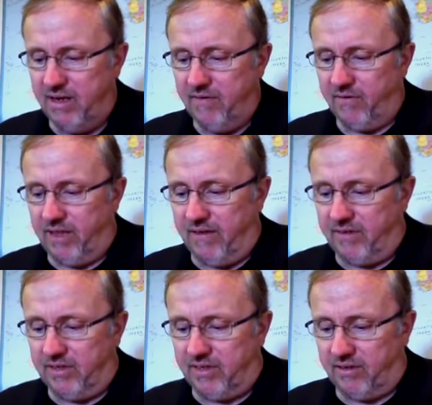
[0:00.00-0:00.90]
For they have
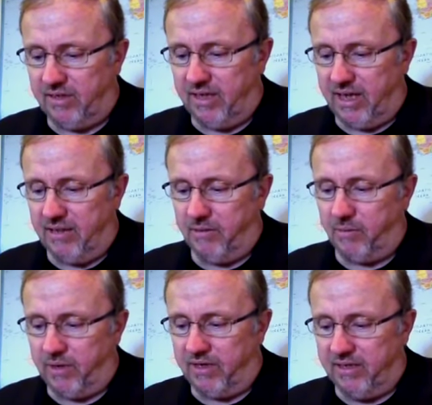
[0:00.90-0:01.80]
consulted together with
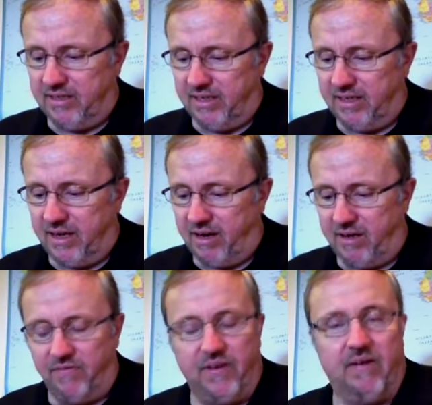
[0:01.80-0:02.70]
one consent, they are
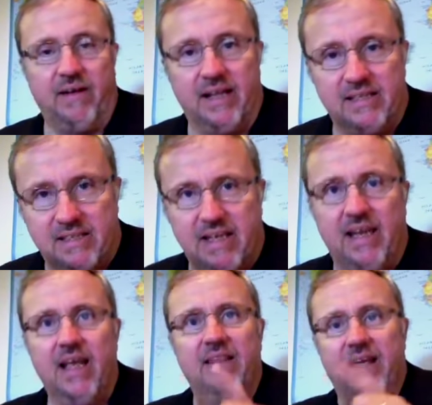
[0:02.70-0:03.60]
confederate against
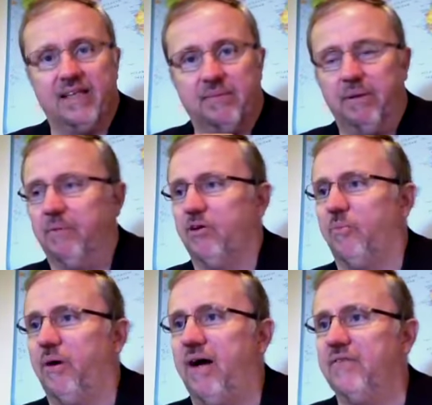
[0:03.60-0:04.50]
thee. That's a biblical
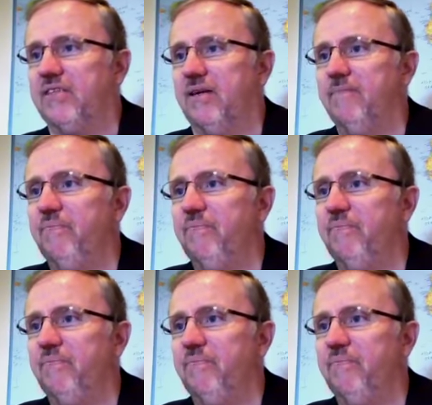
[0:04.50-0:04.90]
prophecy.